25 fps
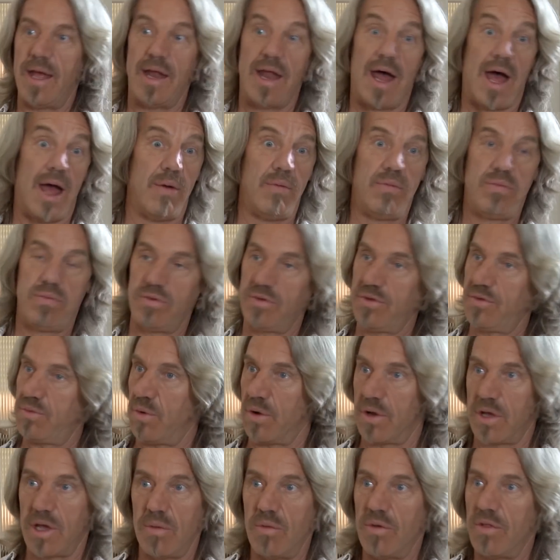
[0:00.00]
And I was
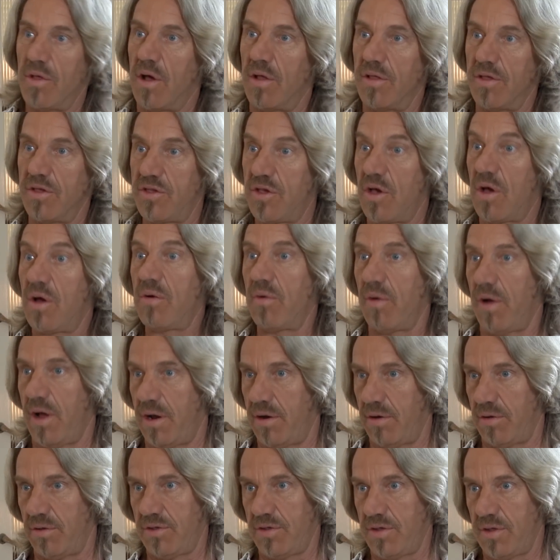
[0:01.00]
working with all the
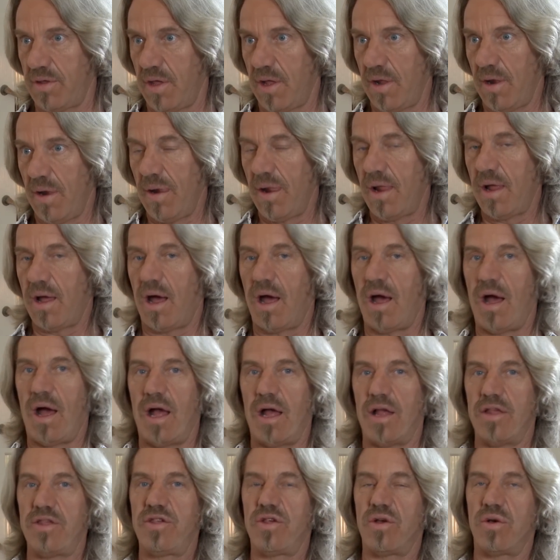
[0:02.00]
songwriters. Sure.
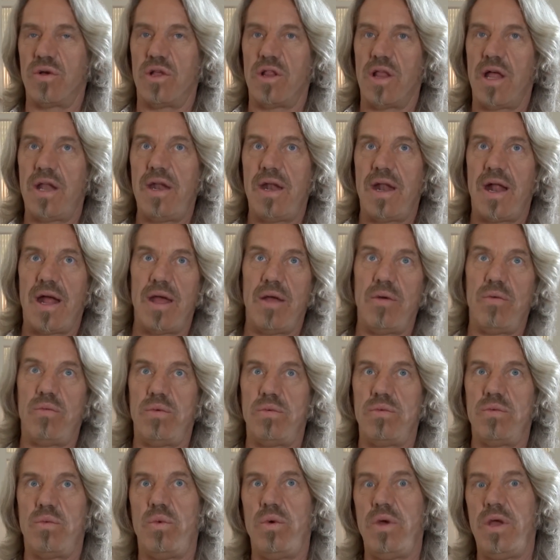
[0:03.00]
Uh, so Glenn and I,
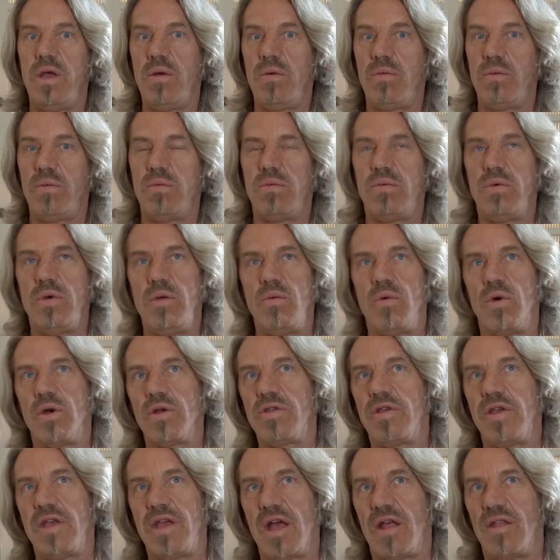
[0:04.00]
we, we
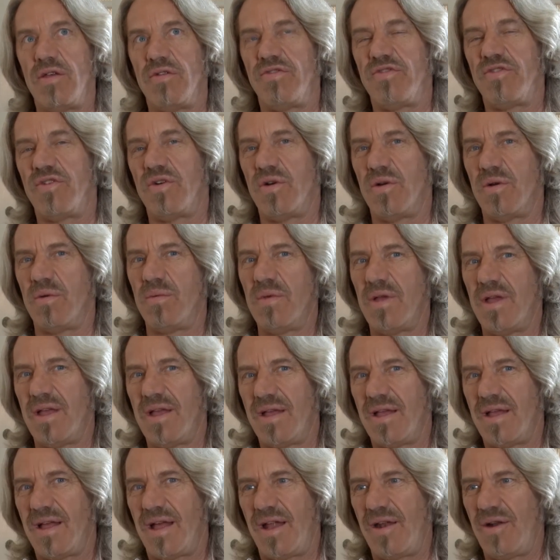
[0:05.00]
worked together for,
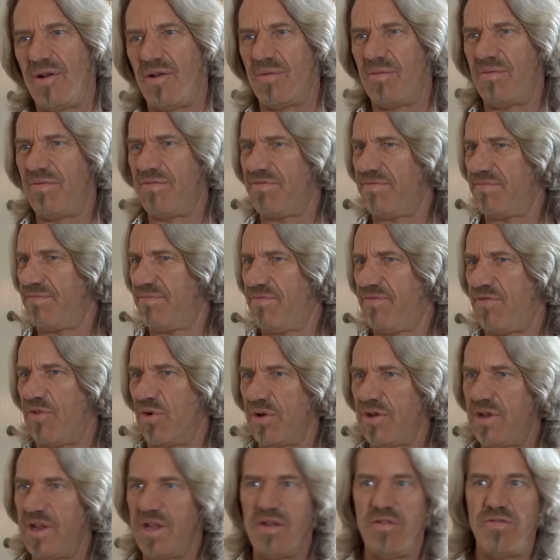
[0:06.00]
I don't know,
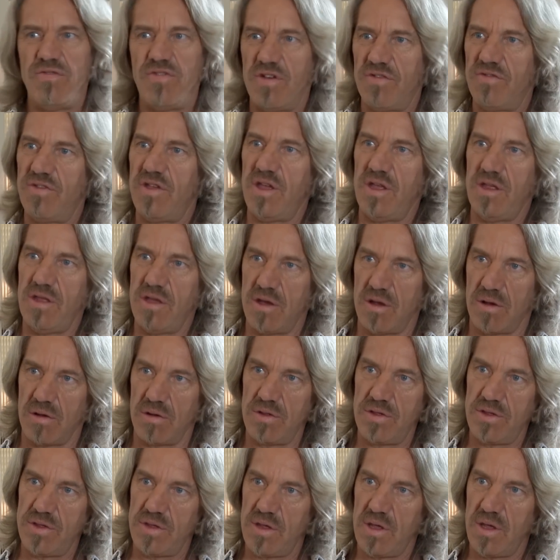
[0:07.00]
fourteen, fifteen
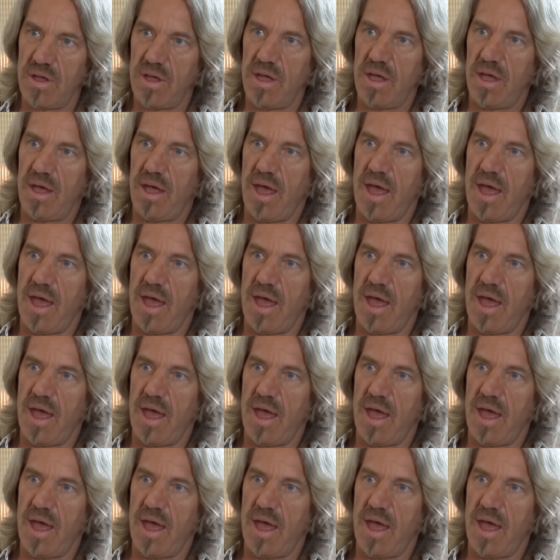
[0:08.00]
years. Nice.